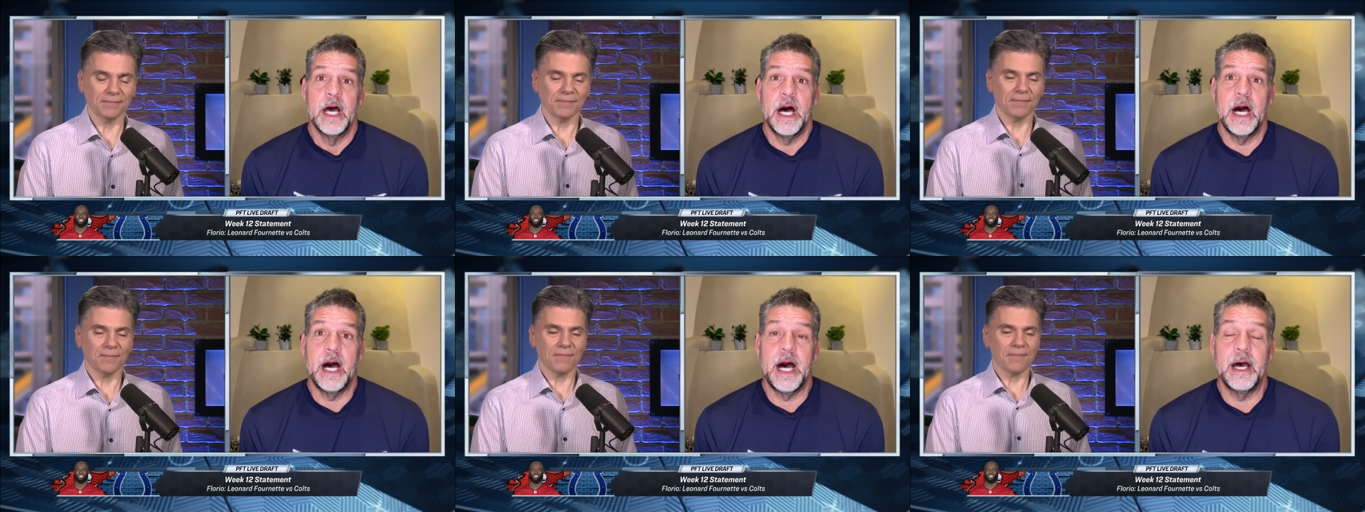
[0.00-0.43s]

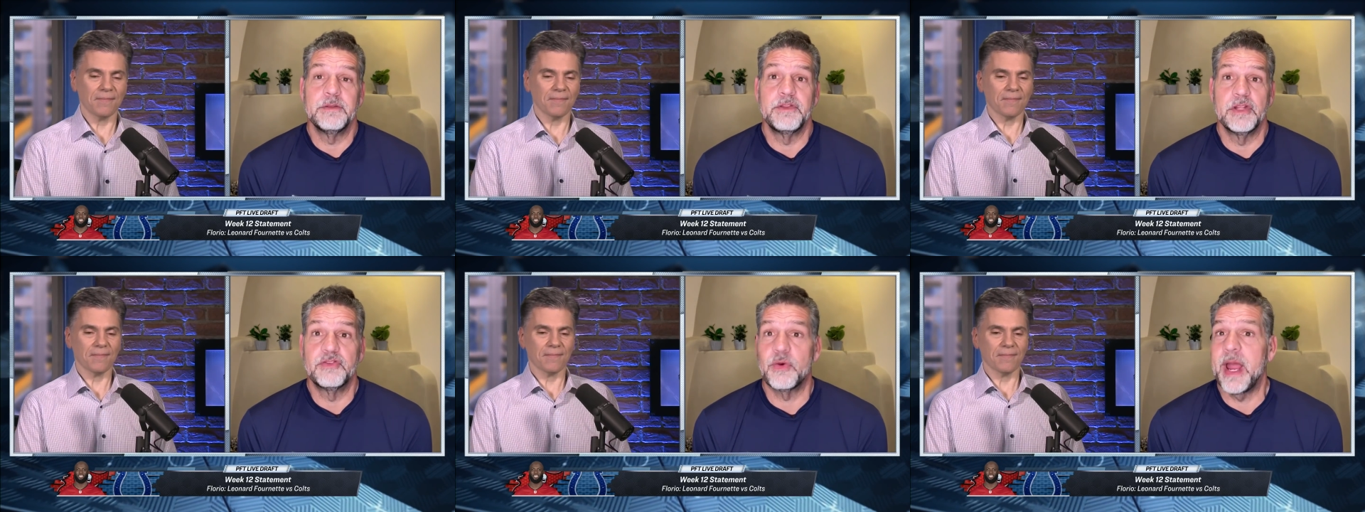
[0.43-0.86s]

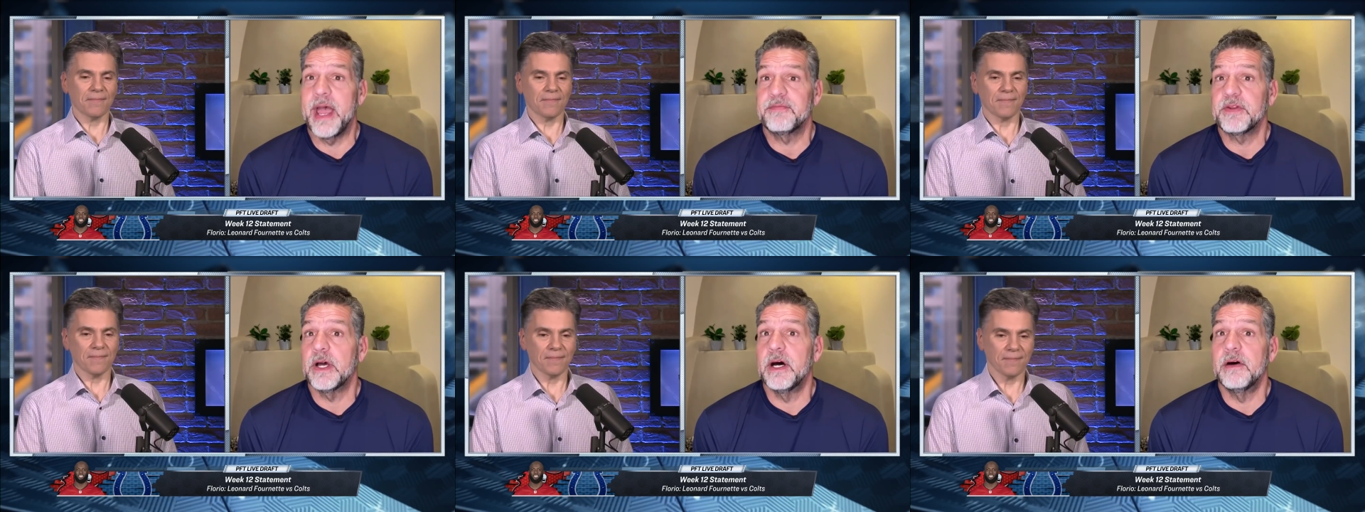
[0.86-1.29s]
Speaker 1: the
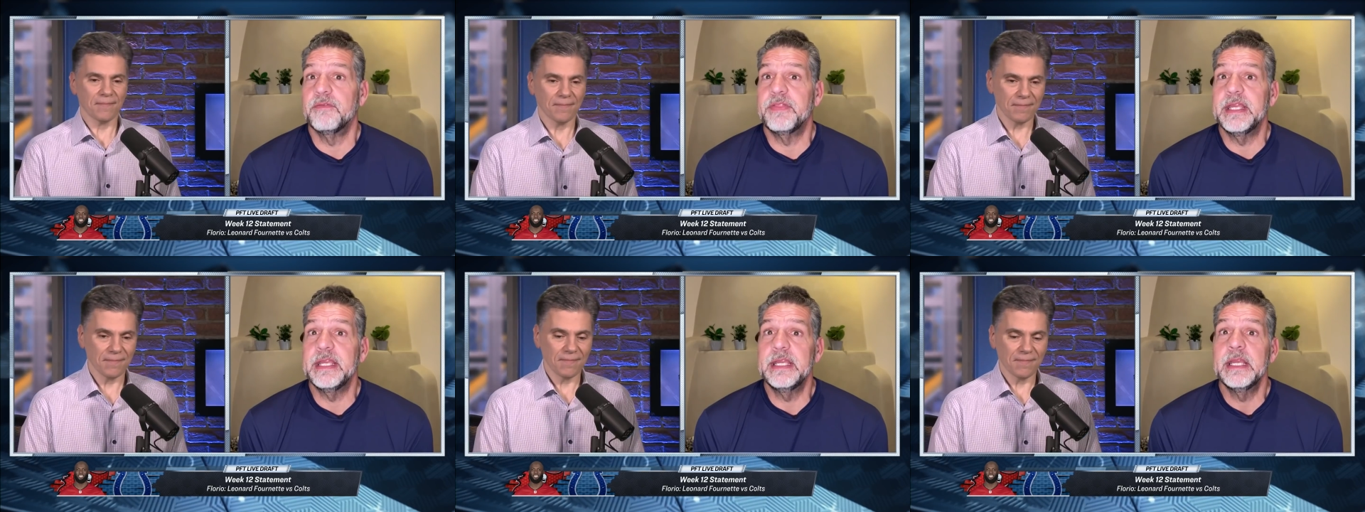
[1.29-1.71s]
draft
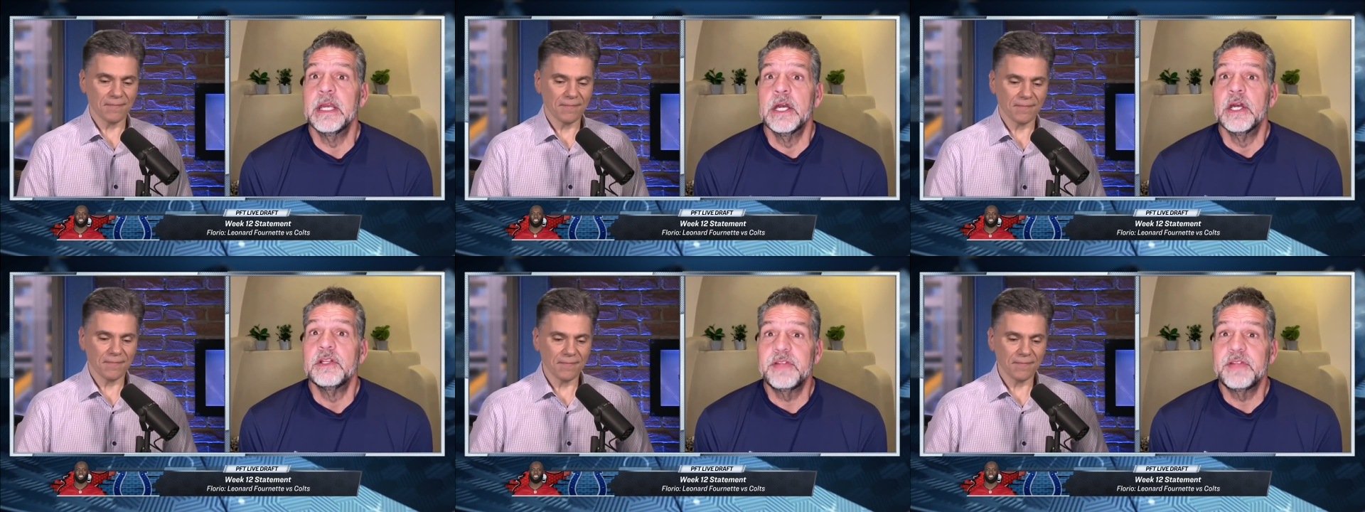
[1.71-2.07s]
of the